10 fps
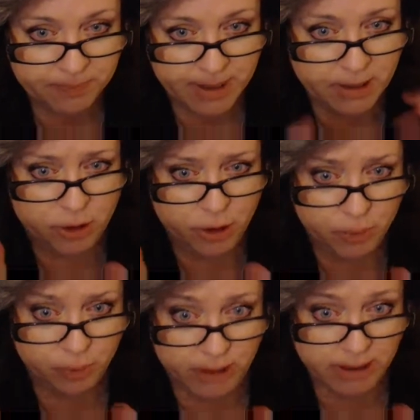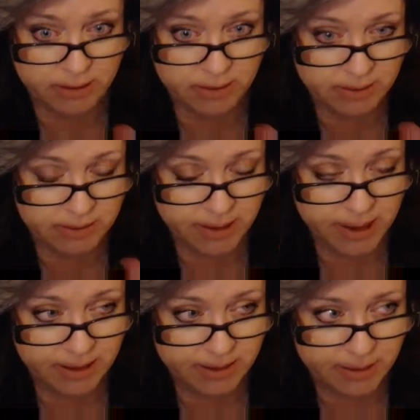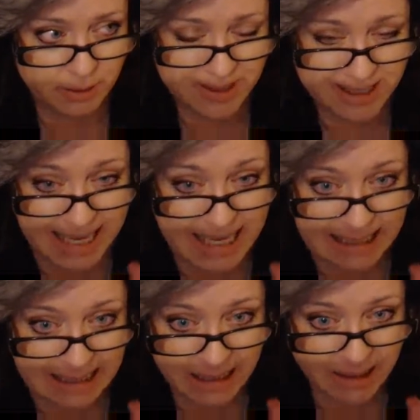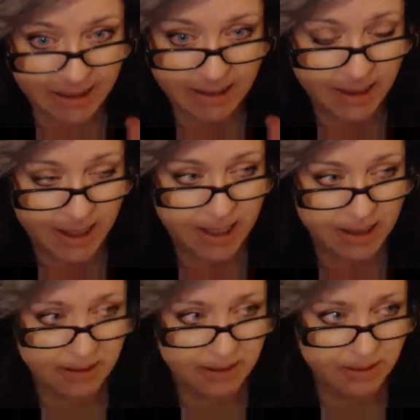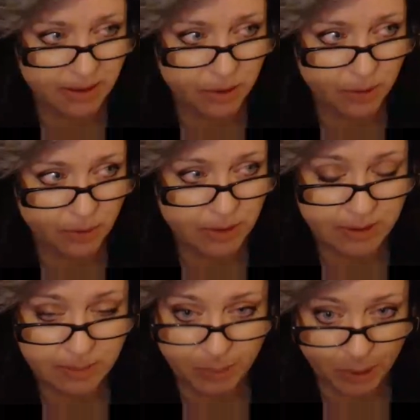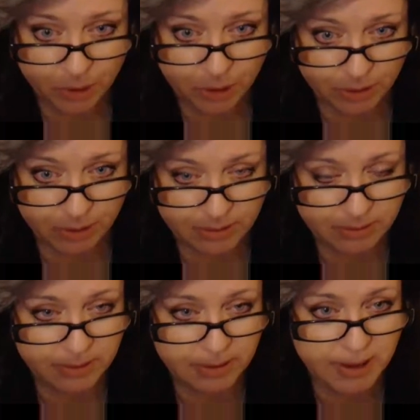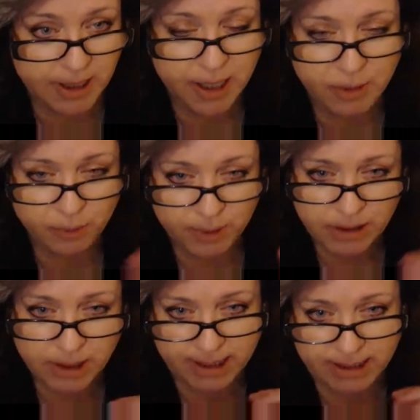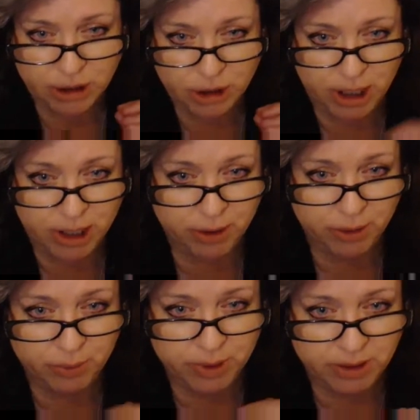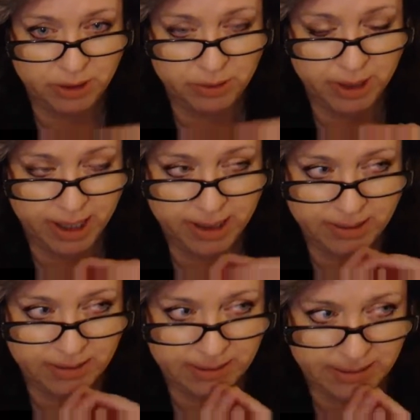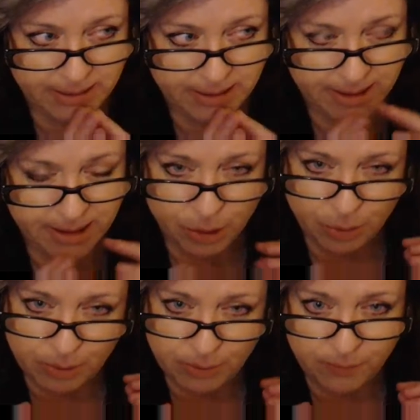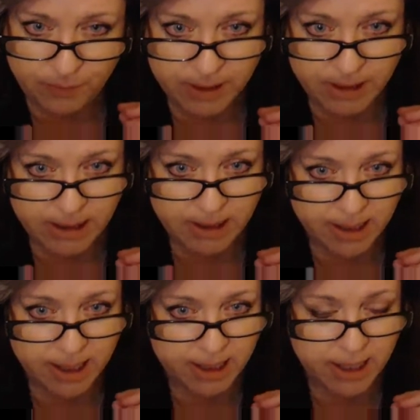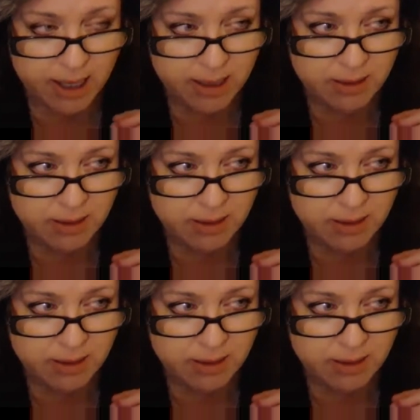exuberant and so excited and so spiritual. I wish I could share with you guys the true feeling that I get.